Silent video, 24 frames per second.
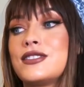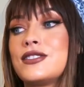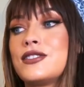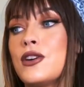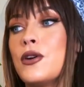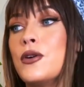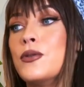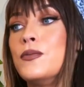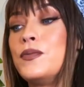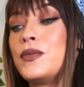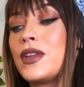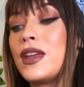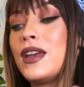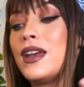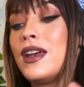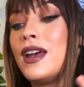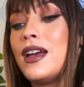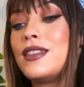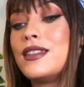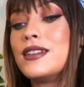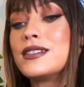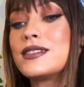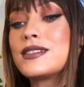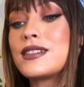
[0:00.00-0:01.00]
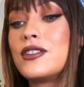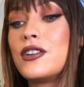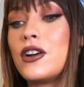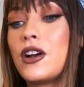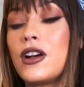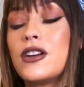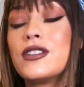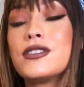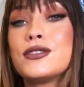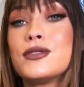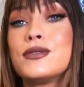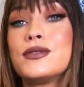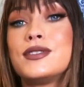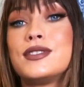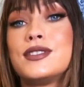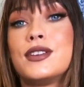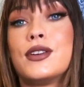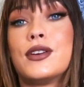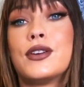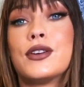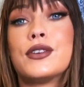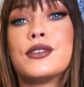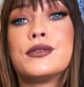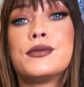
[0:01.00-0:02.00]
So, and this can also
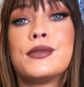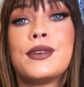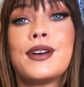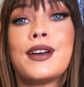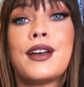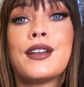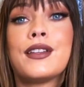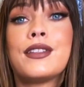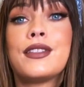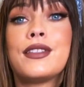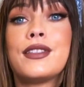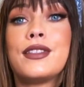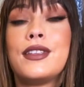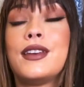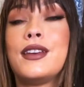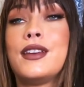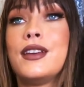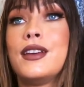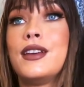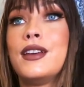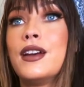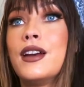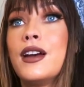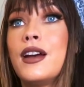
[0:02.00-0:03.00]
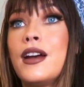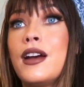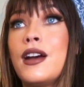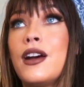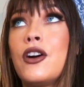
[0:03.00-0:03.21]
deal with the